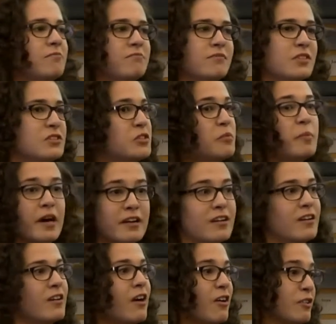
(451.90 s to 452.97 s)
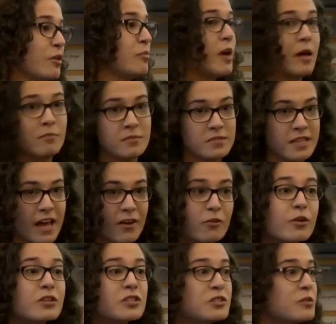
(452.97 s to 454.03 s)
do better on your problem set
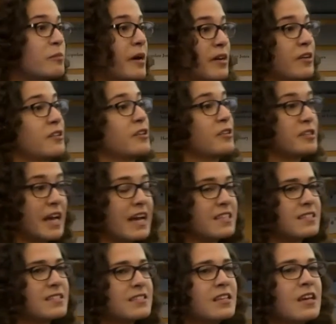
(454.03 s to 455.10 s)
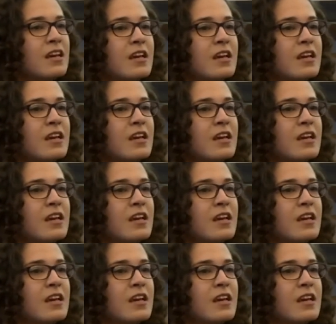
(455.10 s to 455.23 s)
or to do better on your tests.